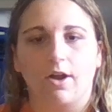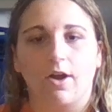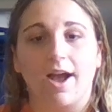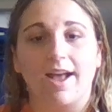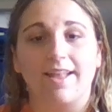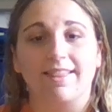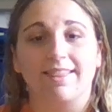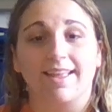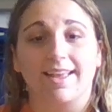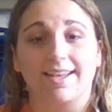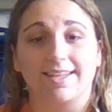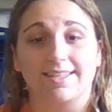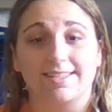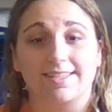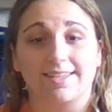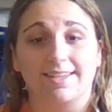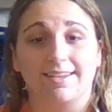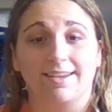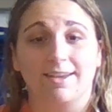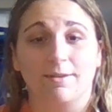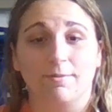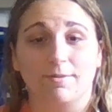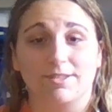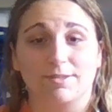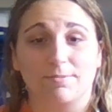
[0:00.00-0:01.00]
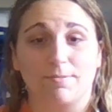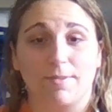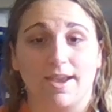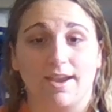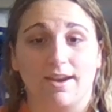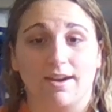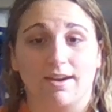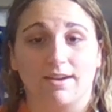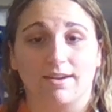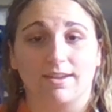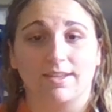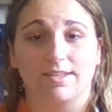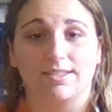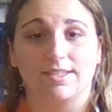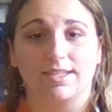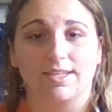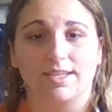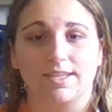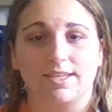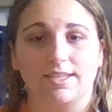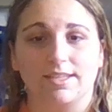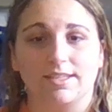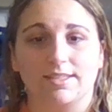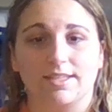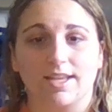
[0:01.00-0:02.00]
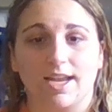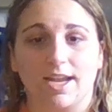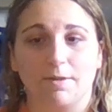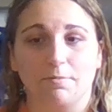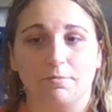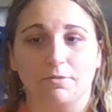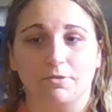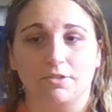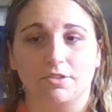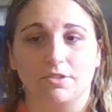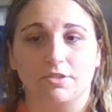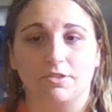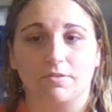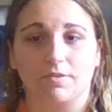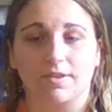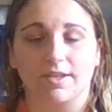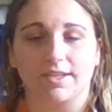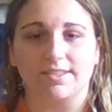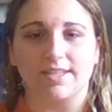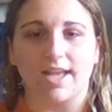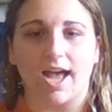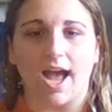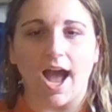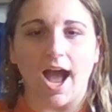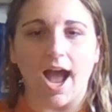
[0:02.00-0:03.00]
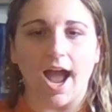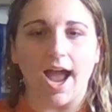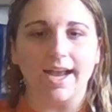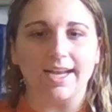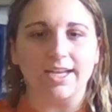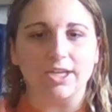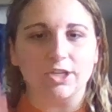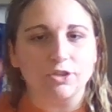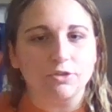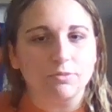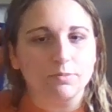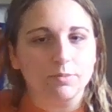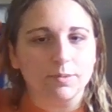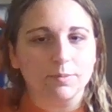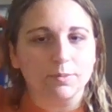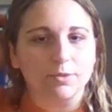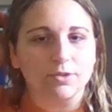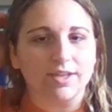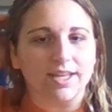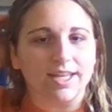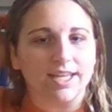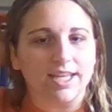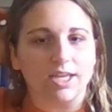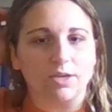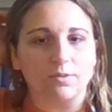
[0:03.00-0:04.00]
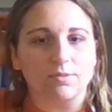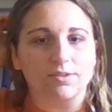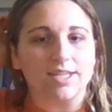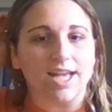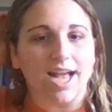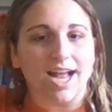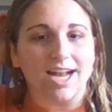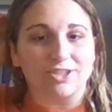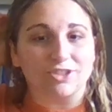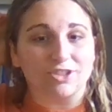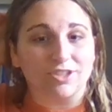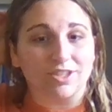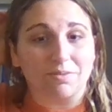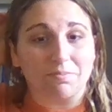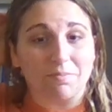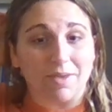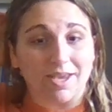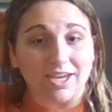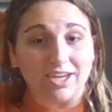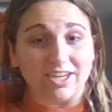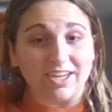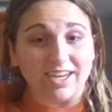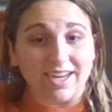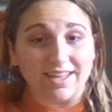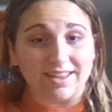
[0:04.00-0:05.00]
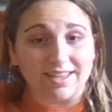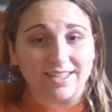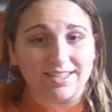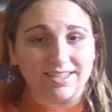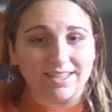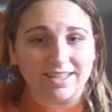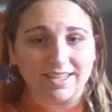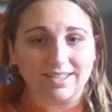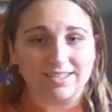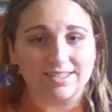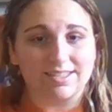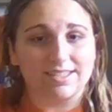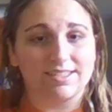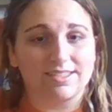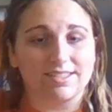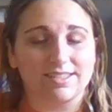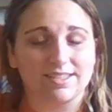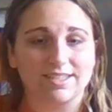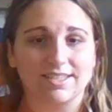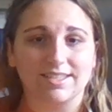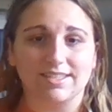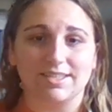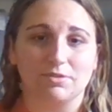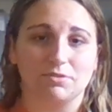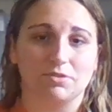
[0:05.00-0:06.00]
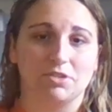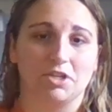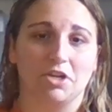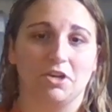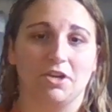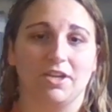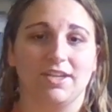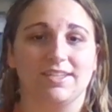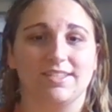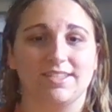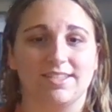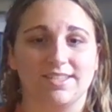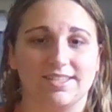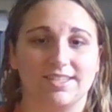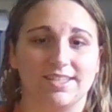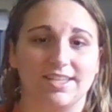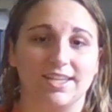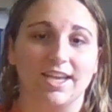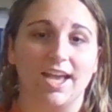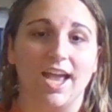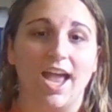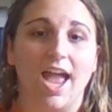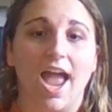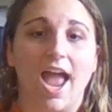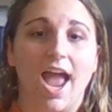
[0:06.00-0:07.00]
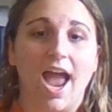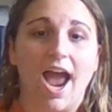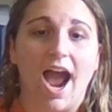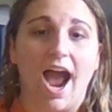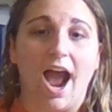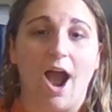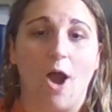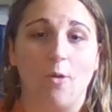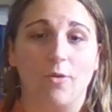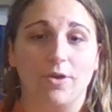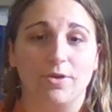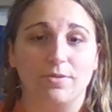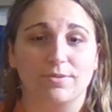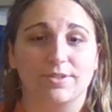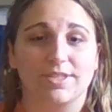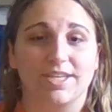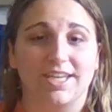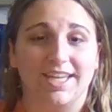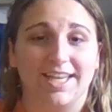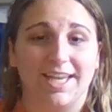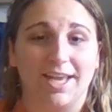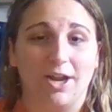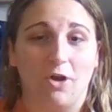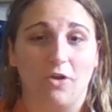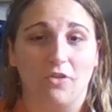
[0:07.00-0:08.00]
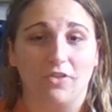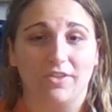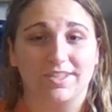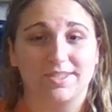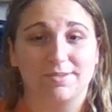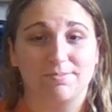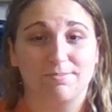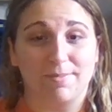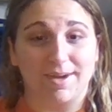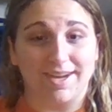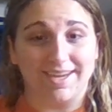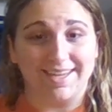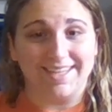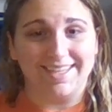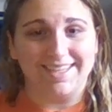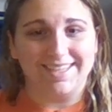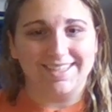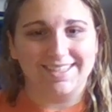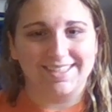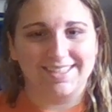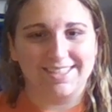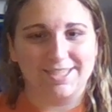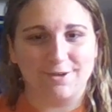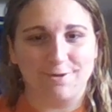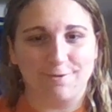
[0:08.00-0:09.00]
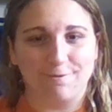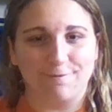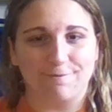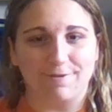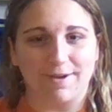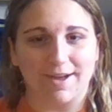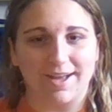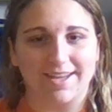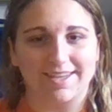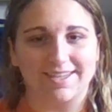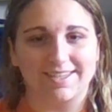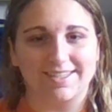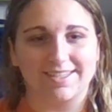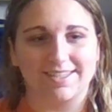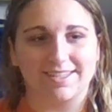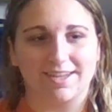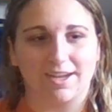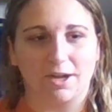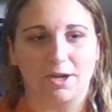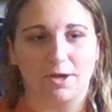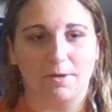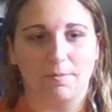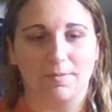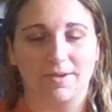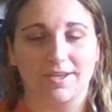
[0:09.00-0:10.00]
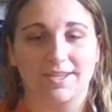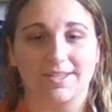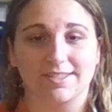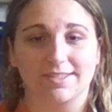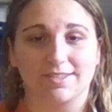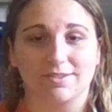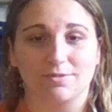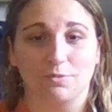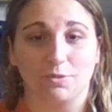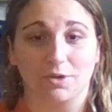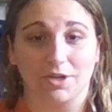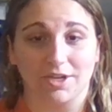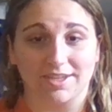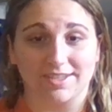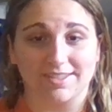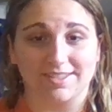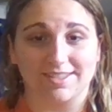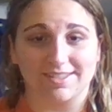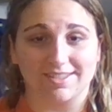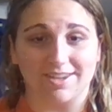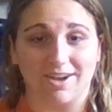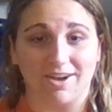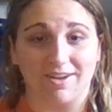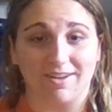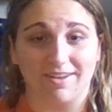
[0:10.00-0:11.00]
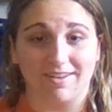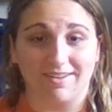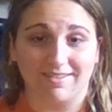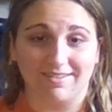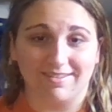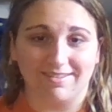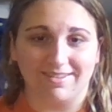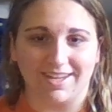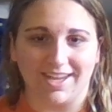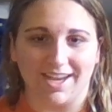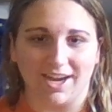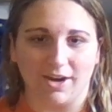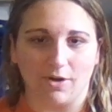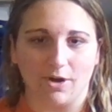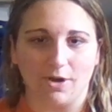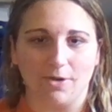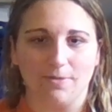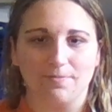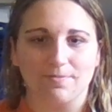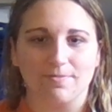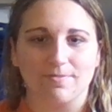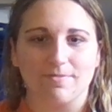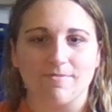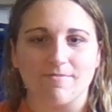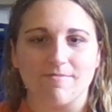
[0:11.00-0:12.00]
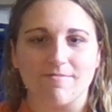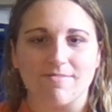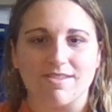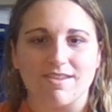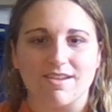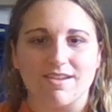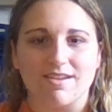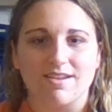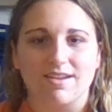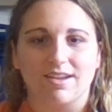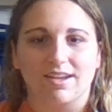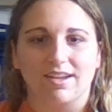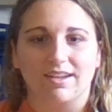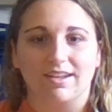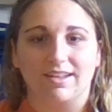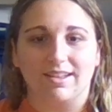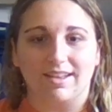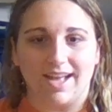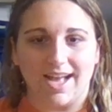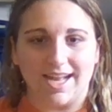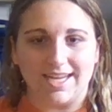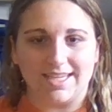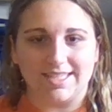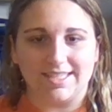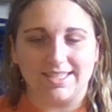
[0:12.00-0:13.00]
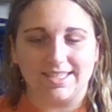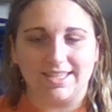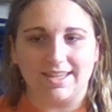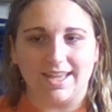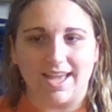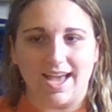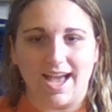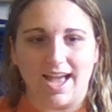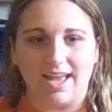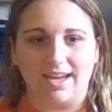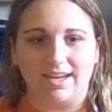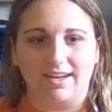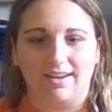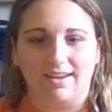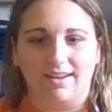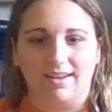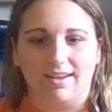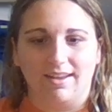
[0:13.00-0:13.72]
I like seeing him as mayor, because he's able to do things. I couldn't remember that he was actually mayor at the end of last season, because I was curious to see how he was going to get all this money to fund his works as the Arrow. Glad to see that.